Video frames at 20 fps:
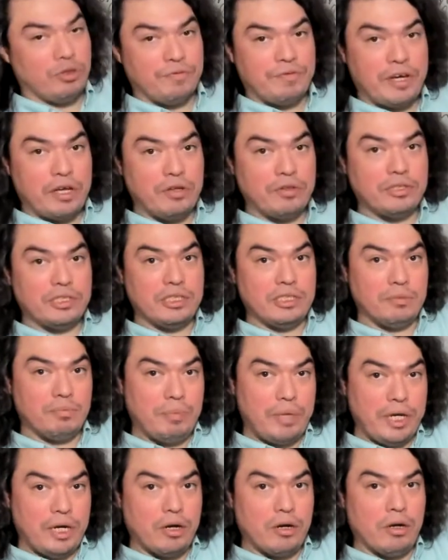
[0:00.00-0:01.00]
values is
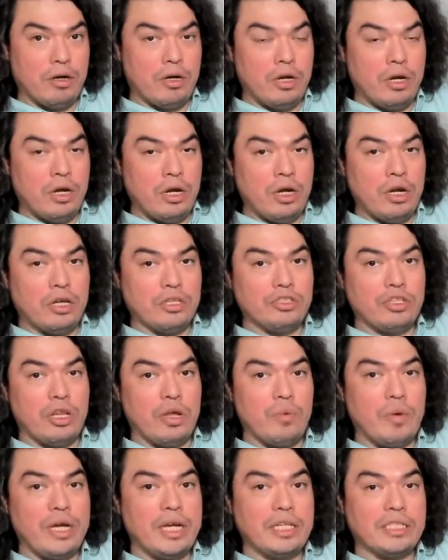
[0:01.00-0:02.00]
bigger so that
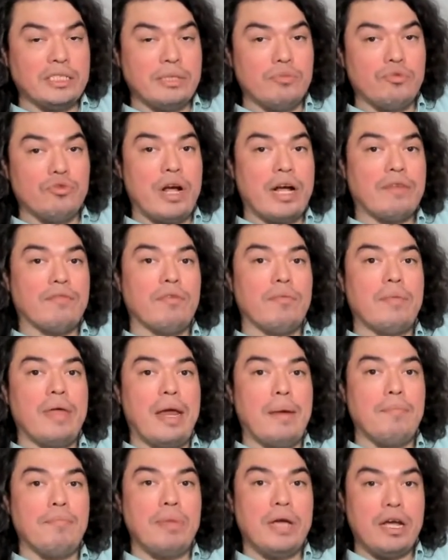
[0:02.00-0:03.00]
we can subtract from
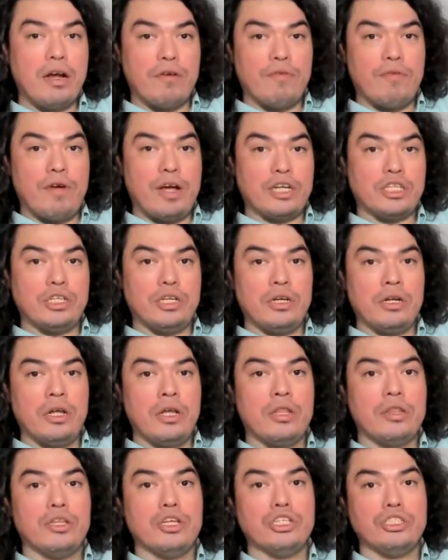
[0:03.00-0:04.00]
that bigger fraction
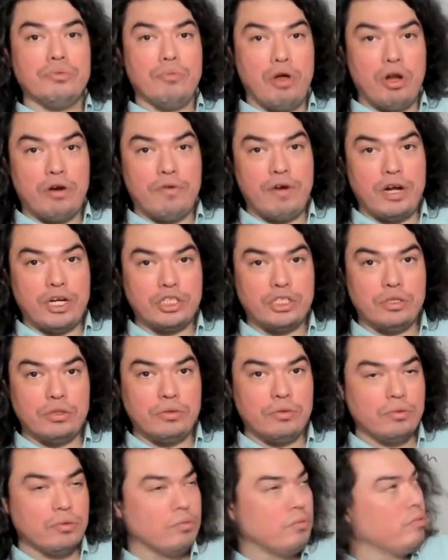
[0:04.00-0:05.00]
the smaller fraction,
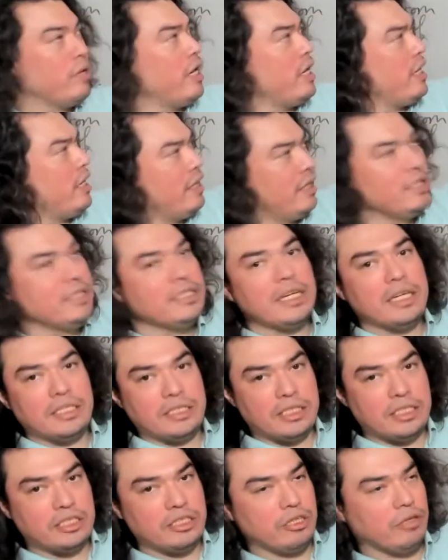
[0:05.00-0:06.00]
right? In this case,
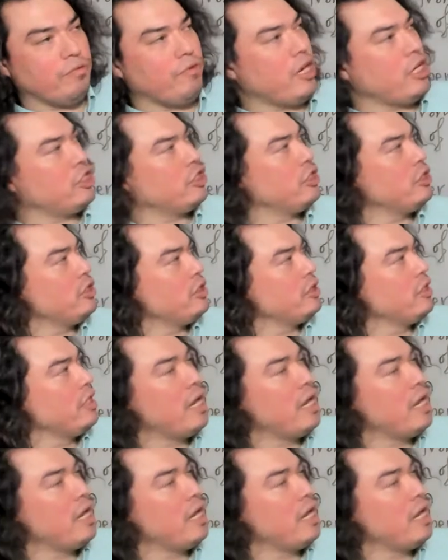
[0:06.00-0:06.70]
since they're fractions.